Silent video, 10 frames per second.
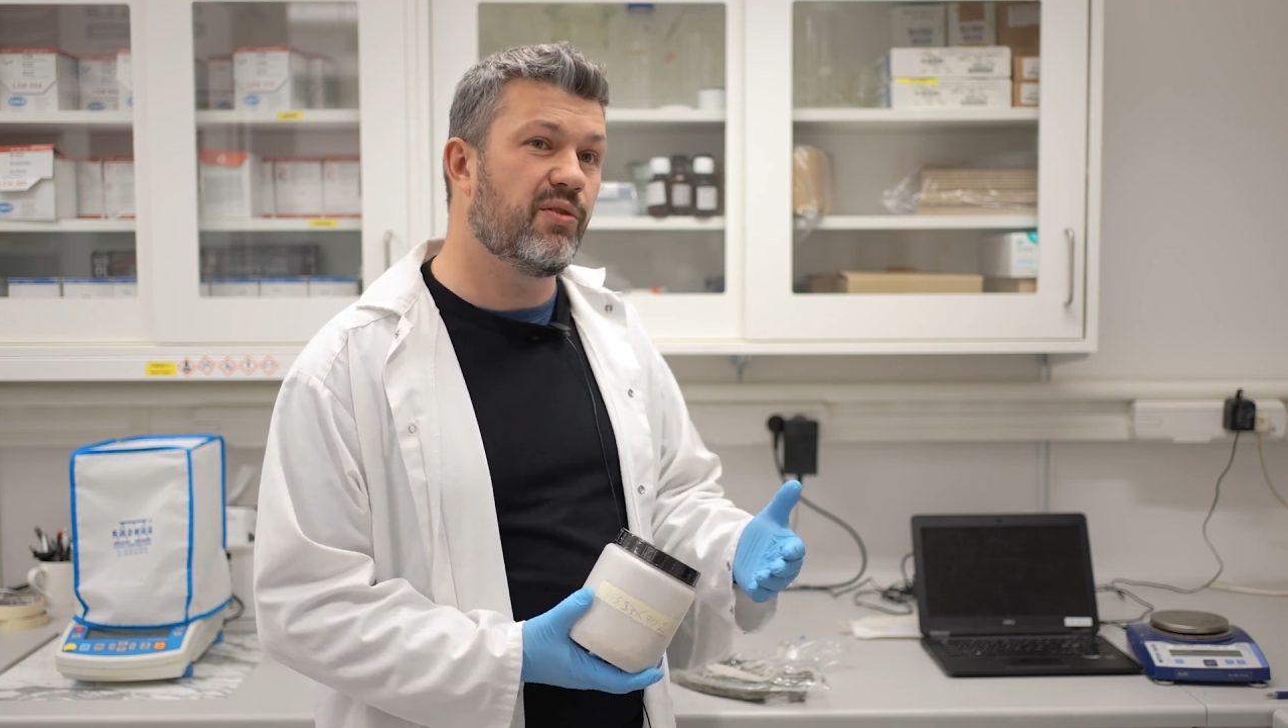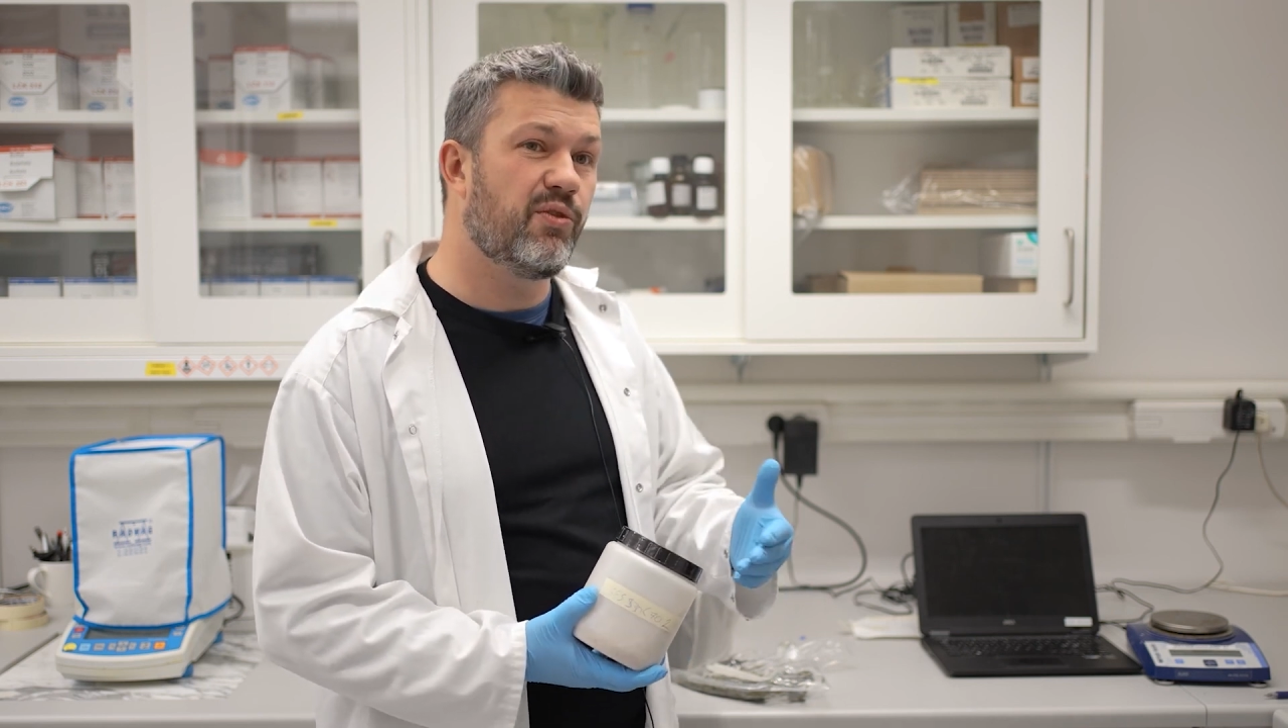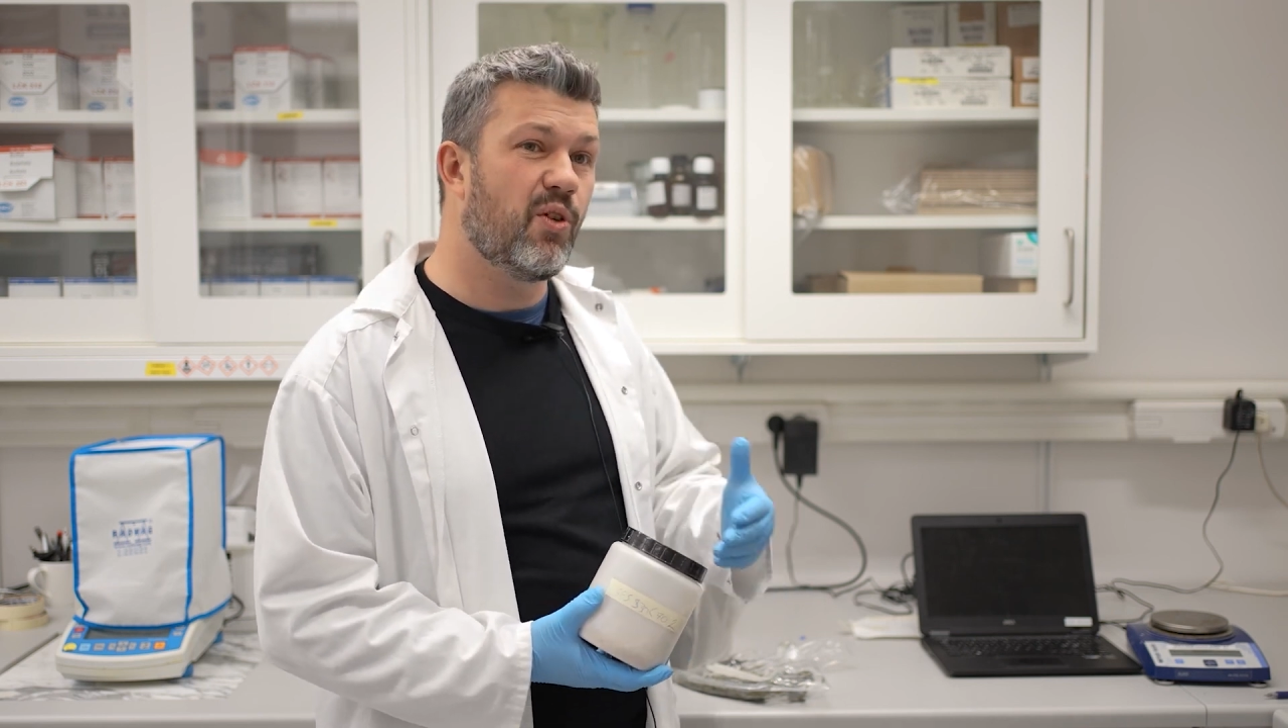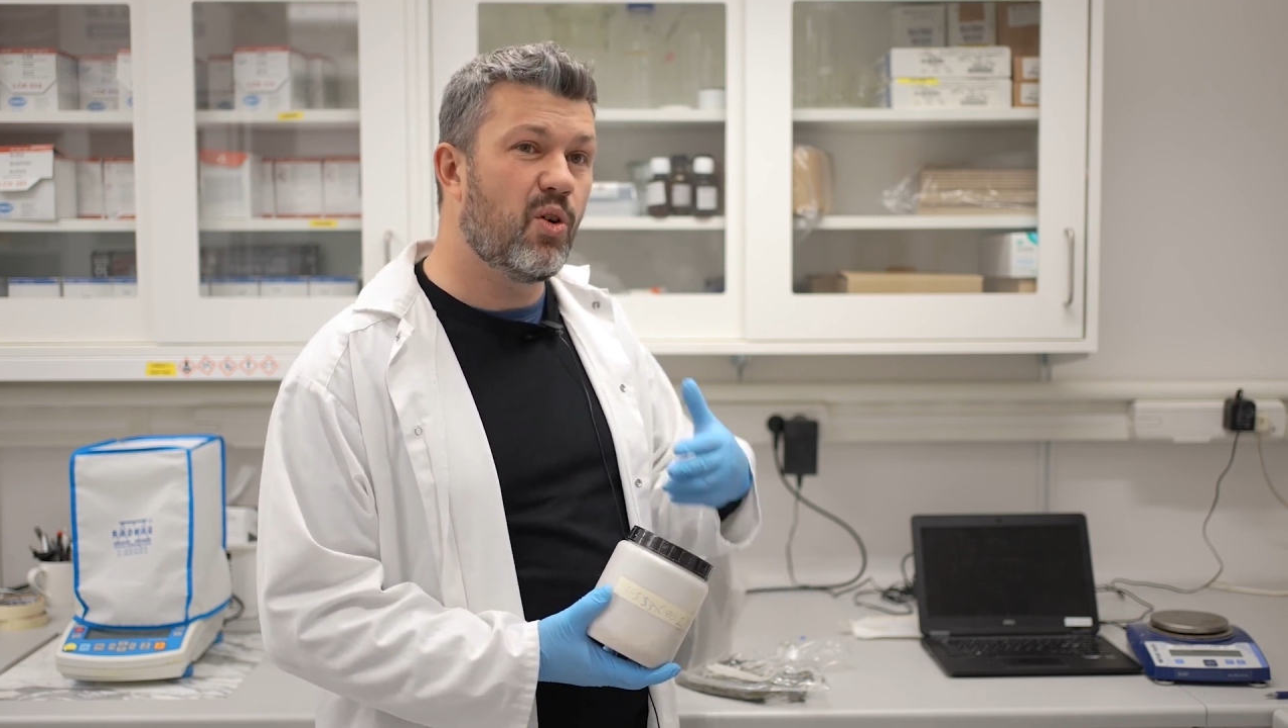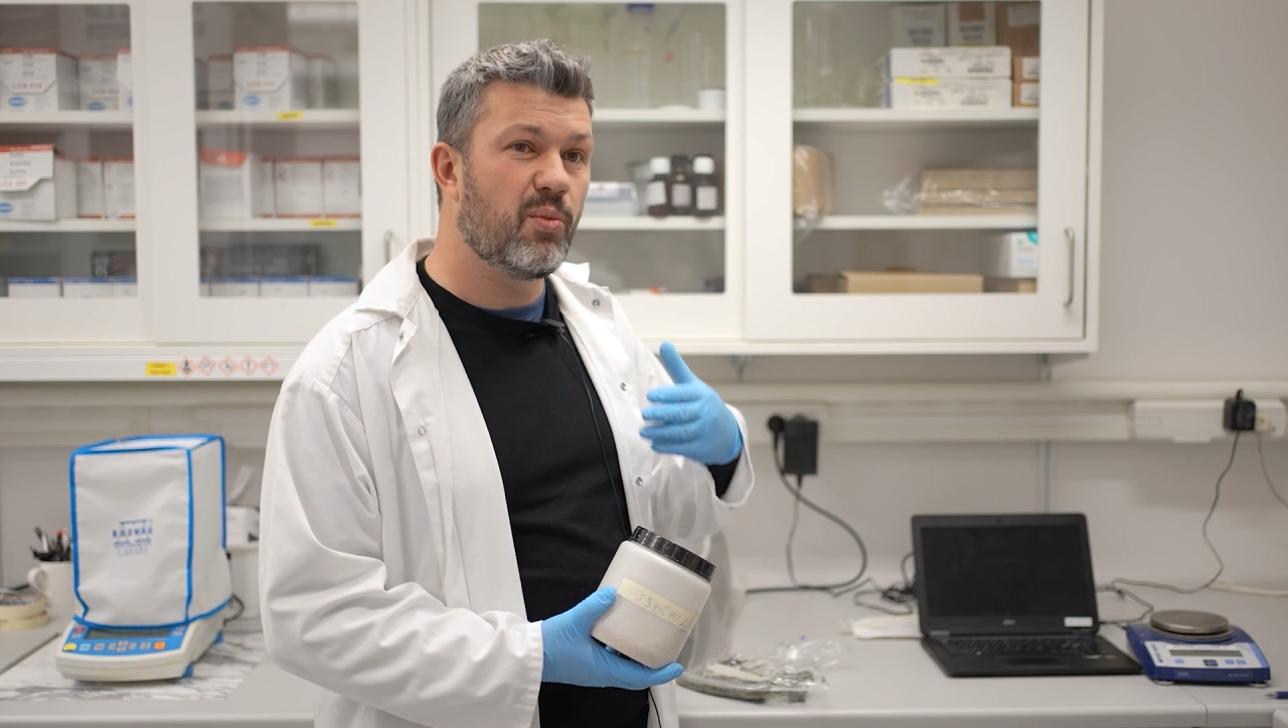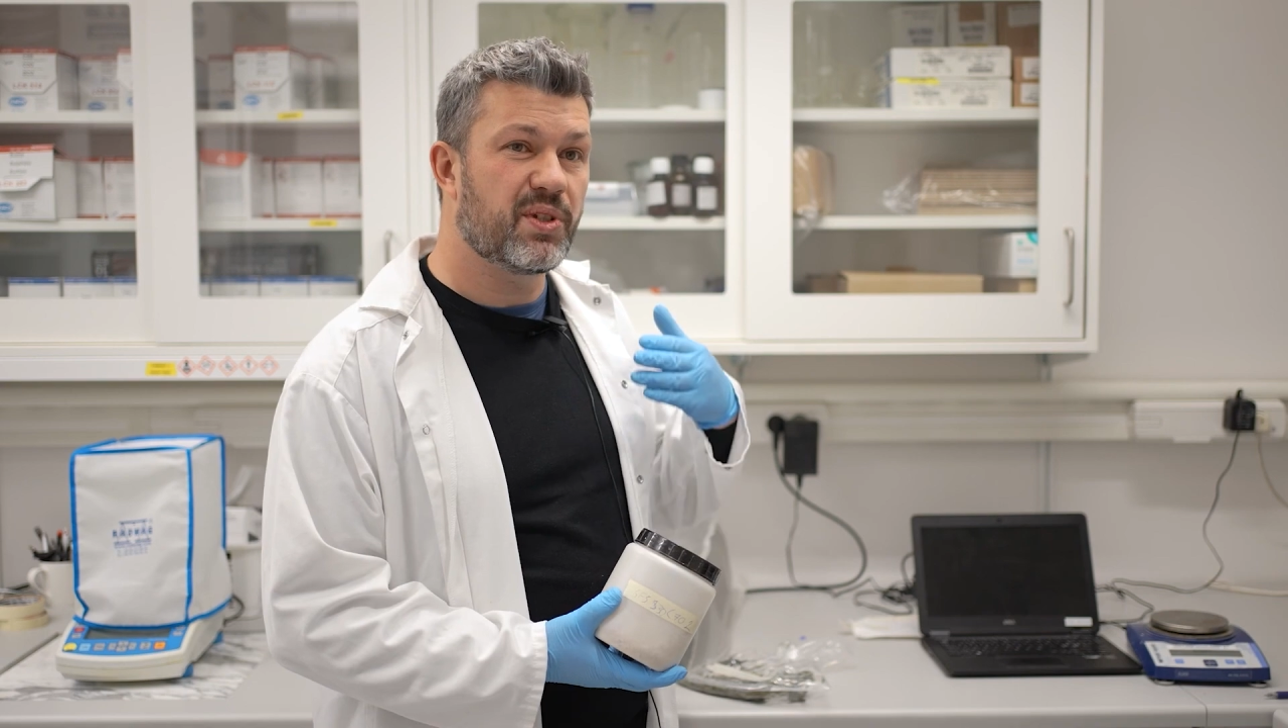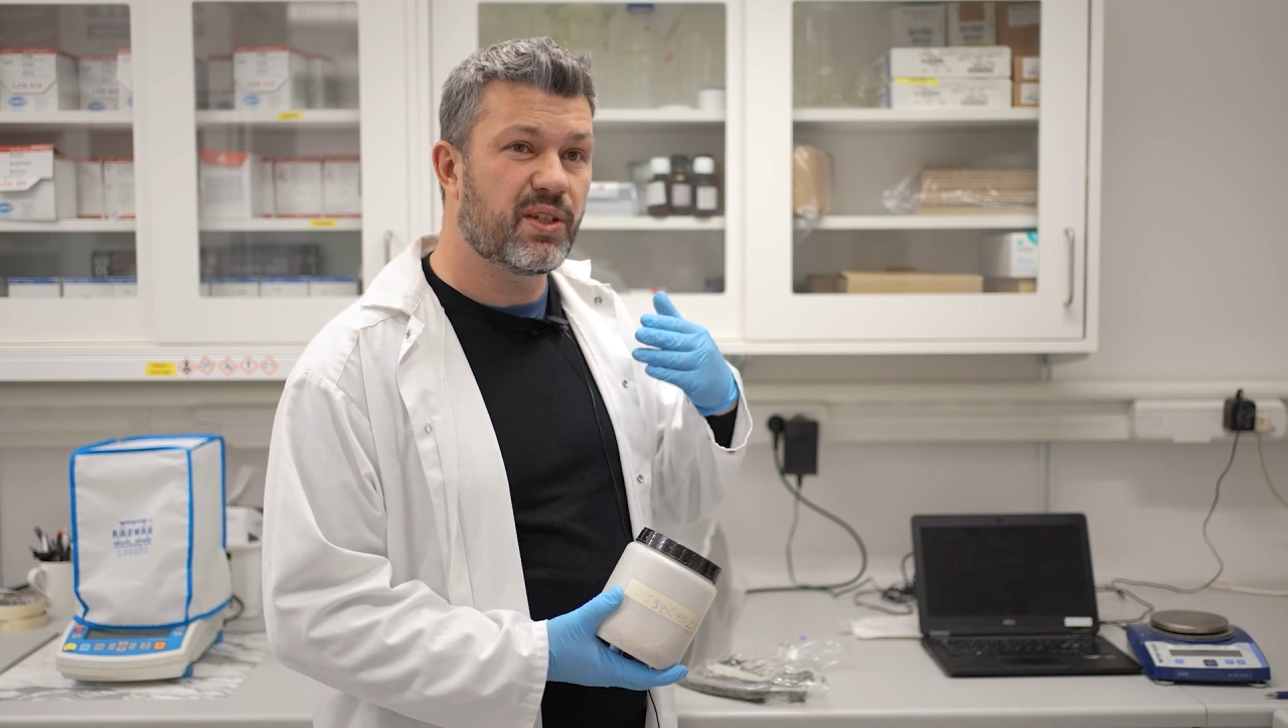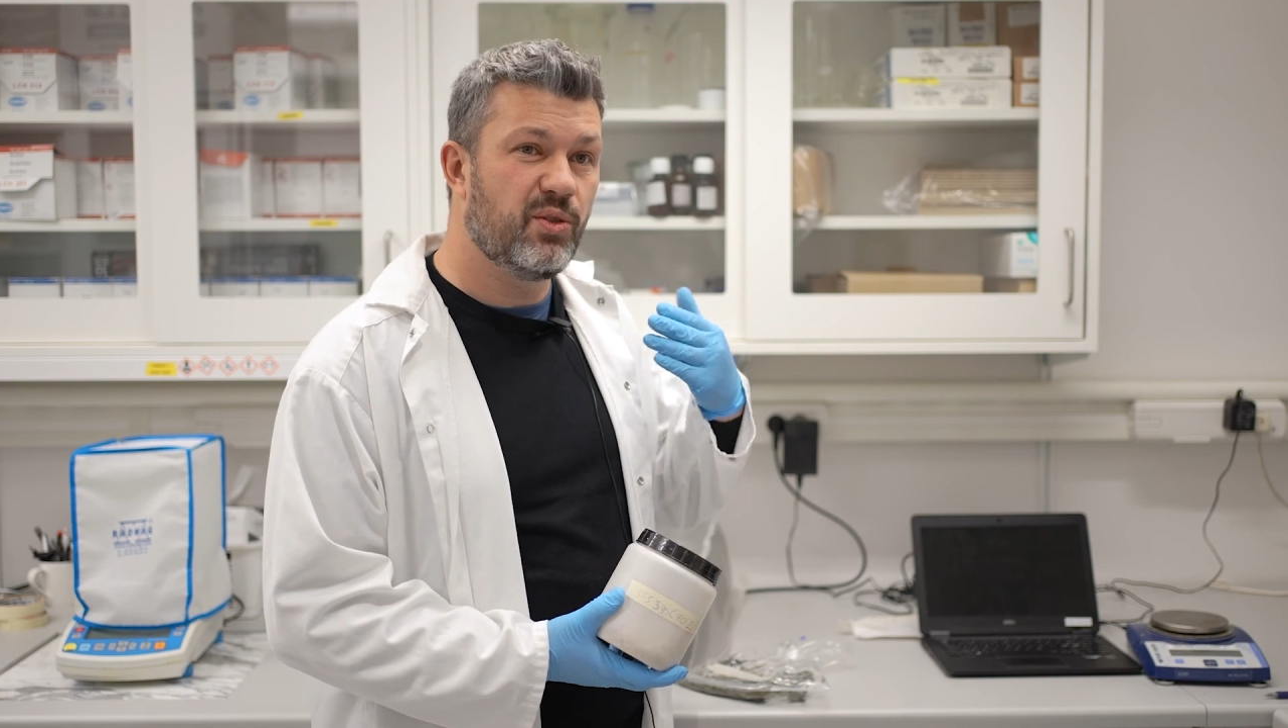forms,